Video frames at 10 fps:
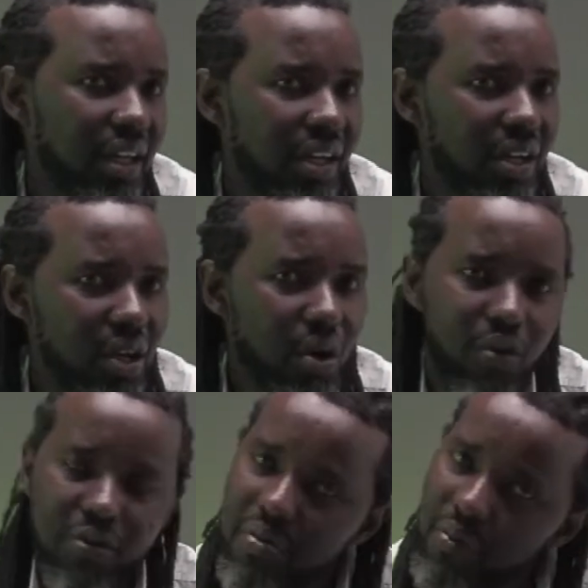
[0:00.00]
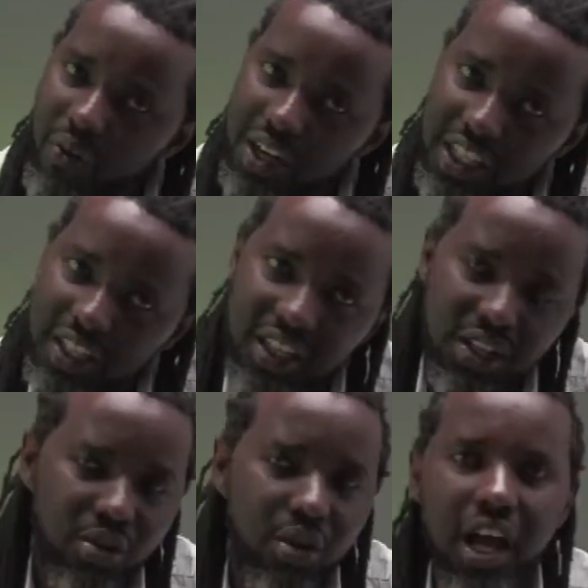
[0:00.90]
what people were taking.
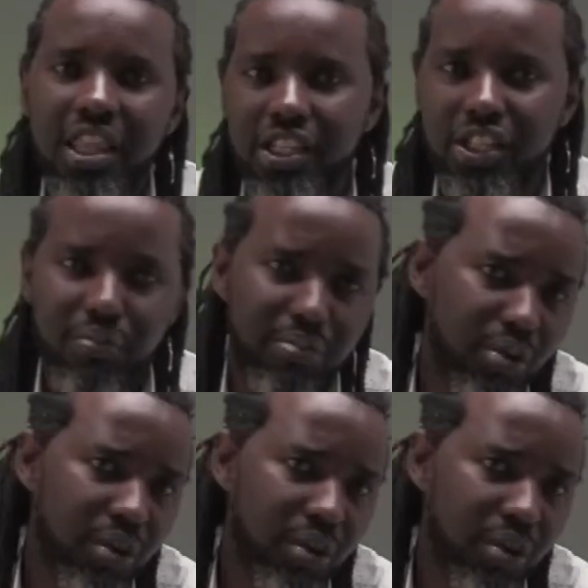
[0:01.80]
At the table,